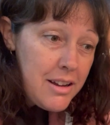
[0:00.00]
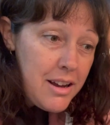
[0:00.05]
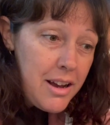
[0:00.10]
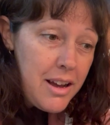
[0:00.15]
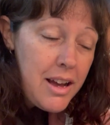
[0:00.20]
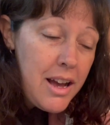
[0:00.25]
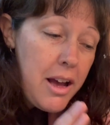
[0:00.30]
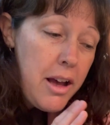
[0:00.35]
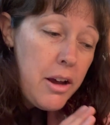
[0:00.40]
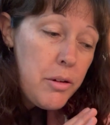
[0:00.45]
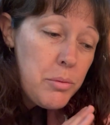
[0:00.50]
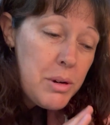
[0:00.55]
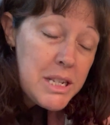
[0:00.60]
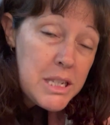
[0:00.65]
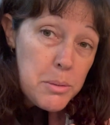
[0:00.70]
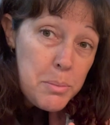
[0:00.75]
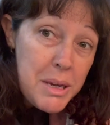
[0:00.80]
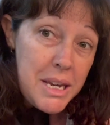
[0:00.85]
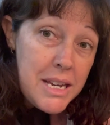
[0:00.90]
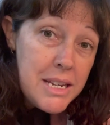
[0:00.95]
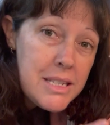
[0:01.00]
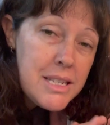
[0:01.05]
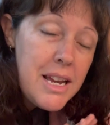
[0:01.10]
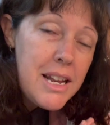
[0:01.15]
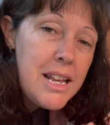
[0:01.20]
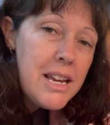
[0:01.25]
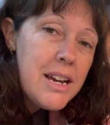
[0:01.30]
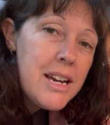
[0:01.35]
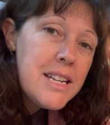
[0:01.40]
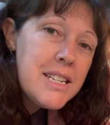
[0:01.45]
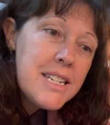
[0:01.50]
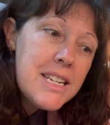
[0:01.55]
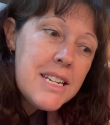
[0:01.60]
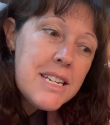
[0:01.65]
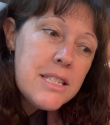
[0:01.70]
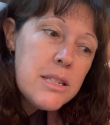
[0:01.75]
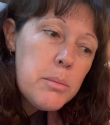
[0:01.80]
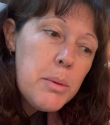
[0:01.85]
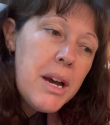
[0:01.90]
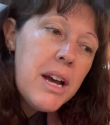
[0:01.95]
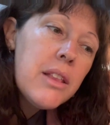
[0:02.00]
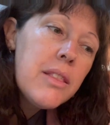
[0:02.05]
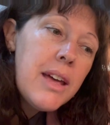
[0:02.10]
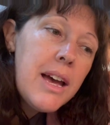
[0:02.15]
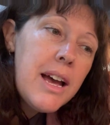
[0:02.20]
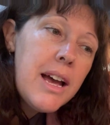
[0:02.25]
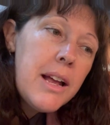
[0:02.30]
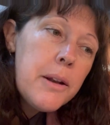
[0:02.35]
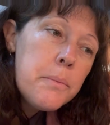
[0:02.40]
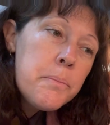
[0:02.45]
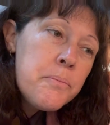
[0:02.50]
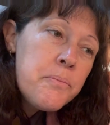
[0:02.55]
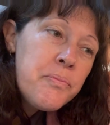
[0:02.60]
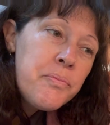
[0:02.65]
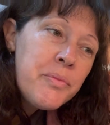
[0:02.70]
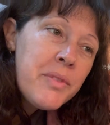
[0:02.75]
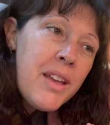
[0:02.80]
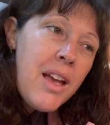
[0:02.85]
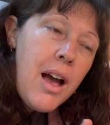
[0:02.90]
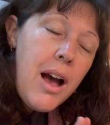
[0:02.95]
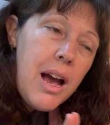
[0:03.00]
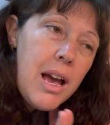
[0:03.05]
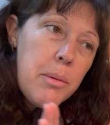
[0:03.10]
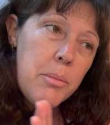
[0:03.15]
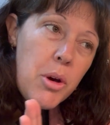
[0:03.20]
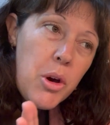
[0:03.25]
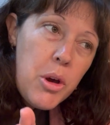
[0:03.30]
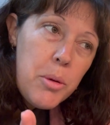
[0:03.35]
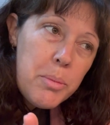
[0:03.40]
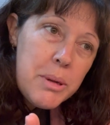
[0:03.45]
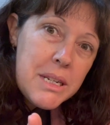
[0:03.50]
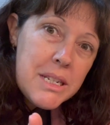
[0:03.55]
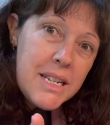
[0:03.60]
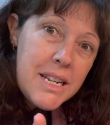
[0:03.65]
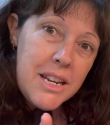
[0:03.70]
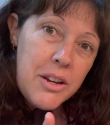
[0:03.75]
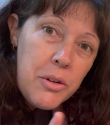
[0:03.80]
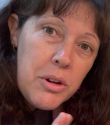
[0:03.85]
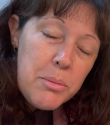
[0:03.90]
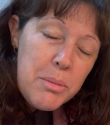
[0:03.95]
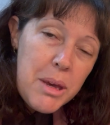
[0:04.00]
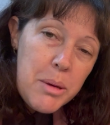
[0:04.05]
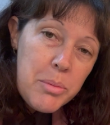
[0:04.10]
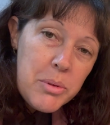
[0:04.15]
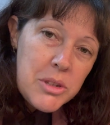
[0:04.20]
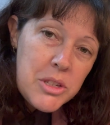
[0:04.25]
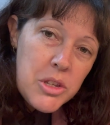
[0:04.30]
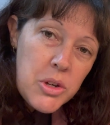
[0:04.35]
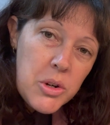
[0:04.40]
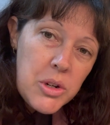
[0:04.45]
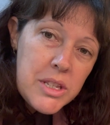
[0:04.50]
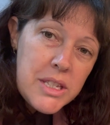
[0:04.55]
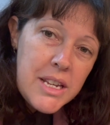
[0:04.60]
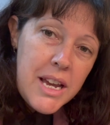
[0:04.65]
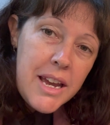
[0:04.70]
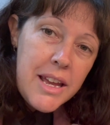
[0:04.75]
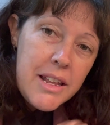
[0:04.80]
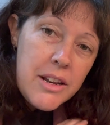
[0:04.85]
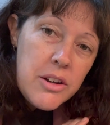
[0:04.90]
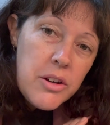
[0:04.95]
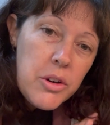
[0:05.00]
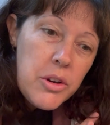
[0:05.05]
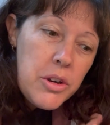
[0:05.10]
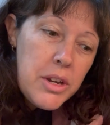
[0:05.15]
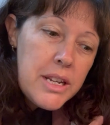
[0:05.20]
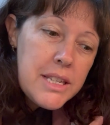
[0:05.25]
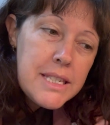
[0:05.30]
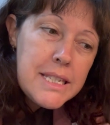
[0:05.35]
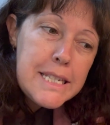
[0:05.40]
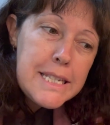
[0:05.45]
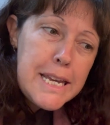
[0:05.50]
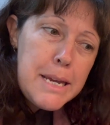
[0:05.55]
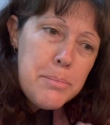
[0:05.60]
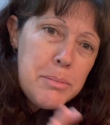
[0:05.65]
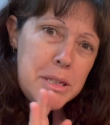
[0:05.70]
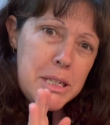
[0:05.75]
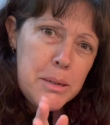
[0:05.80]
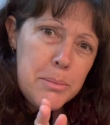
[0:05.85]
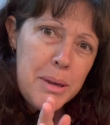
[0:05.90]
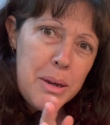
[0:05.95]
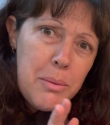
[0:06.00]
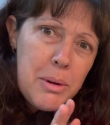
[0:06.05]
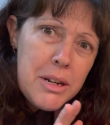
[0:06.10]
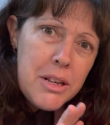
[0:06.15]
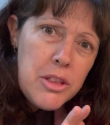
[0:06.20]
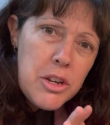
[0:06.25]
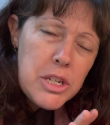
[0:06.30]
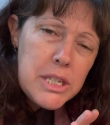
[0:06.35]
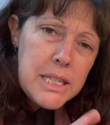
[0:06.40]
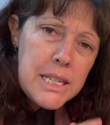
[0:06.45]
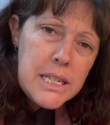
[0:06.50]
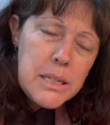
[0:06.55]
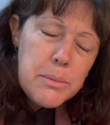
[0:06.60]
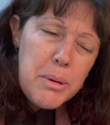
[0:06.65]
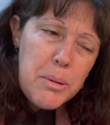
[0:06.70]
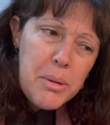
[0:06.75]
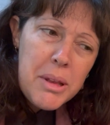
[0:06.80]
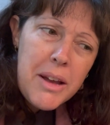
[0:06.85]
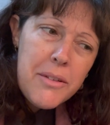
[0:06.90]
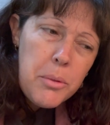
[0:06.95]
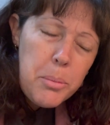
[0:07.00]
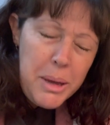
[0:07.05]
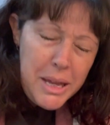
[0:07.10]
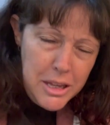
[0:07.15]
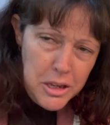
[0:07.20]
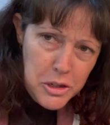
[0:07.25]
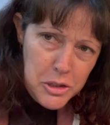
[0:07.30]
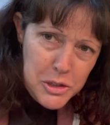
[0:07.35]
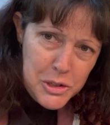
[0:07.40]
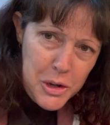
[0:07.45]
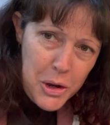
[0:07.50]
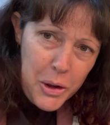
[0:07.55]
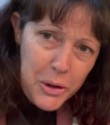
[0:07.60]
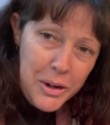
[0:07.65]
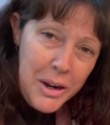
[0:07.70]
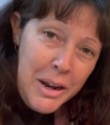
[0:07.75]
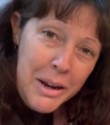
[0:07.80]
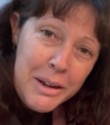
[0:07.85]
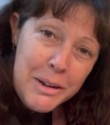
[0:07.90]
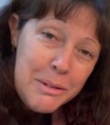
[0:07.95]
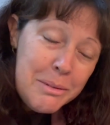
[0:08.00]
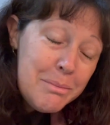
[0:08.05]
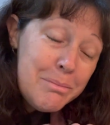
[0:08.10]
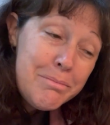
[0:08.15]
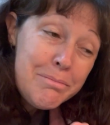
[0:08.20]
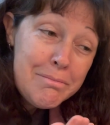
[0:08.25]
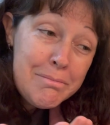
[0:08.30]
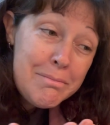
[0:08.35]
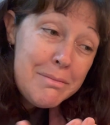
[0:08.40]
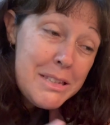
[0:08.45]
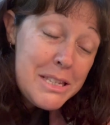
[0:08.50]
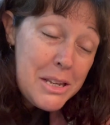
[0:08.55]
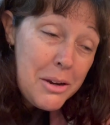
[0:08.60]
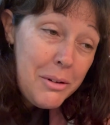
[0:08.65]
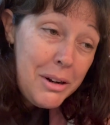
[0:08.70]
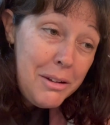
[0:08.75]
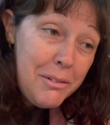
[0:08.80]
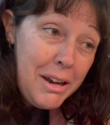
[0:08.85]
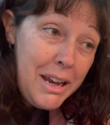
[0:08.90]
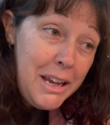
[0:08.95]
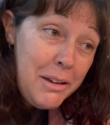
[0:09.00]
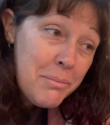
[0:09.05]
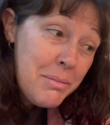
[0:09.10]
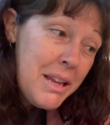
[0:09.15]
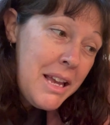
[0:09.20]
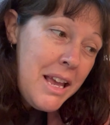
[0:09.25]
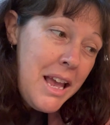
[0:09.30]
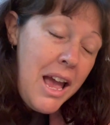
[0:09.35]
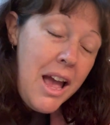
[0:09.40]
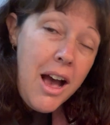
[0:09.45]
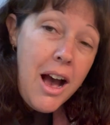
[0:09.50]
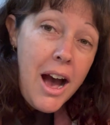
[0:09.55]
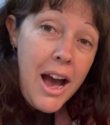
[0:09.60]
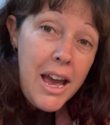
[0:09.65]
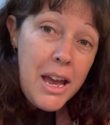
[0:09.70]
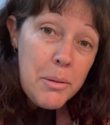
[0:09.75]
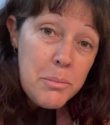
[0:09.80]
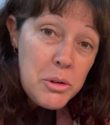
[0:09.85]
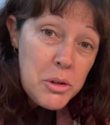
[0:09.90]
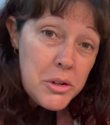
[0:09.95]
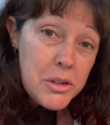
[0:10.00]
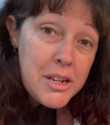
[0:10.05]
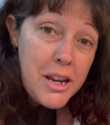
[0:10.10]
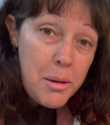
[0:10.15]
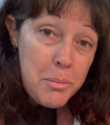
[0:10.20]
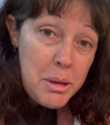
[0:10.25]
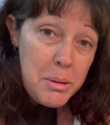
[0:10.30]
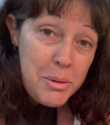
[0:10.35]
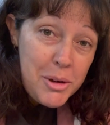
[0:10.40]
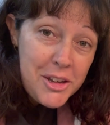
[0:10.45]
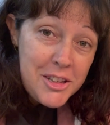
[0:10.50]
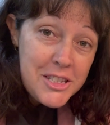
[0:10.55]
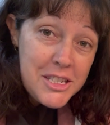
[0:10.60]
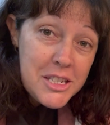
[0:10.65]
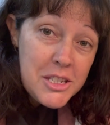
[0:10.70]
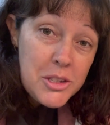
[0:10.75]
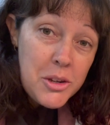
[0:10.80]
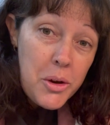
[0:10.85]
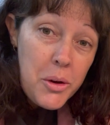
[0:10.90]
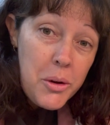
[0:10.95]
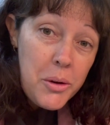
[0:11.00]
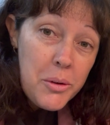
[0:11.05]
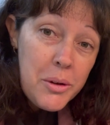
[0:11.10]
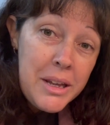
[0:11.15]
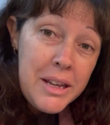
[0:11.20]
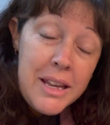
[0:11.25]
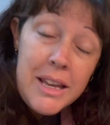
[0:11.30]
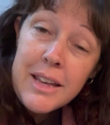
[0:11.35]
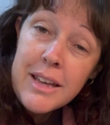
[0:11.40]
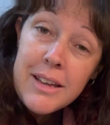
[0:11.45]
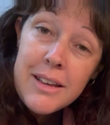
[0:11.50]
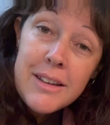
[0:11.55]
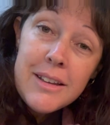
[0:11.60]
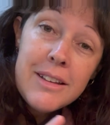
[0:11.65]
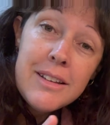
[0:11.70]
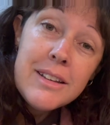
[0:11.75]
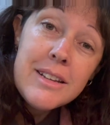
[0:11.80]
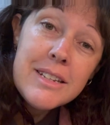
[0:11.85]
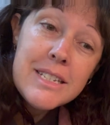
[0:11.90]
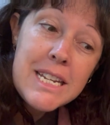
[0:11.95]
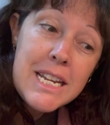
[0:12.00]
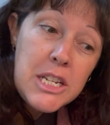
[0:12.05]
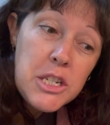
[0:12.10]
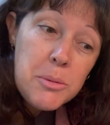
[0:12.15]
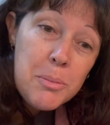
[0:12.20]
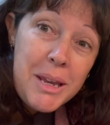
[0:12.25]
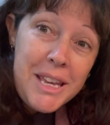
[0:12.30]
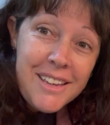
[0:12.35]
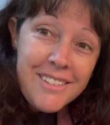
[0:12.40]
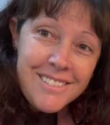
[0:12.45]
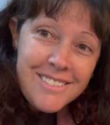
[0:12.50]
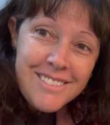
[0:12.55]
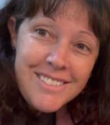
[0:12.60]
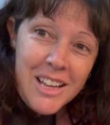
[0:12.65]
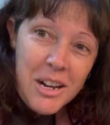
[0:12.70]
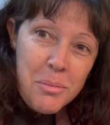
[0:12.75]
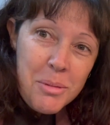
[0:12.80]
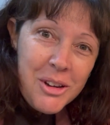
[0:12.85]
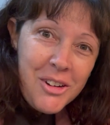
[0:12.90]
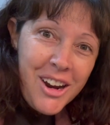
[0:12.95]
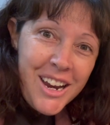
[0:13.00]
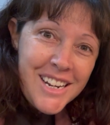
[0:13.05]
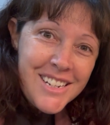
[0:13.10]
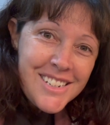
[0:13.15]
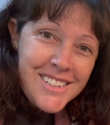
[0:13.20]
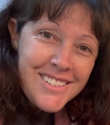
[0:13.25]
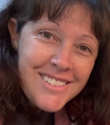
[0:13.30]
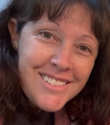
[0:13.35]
recipes, any ideas about that, I'm open to hearing people's thoughts. I know it seems to be one of those things people have opinions on. So anyway, I am new to hummingbirds, so teach me. That'd be great.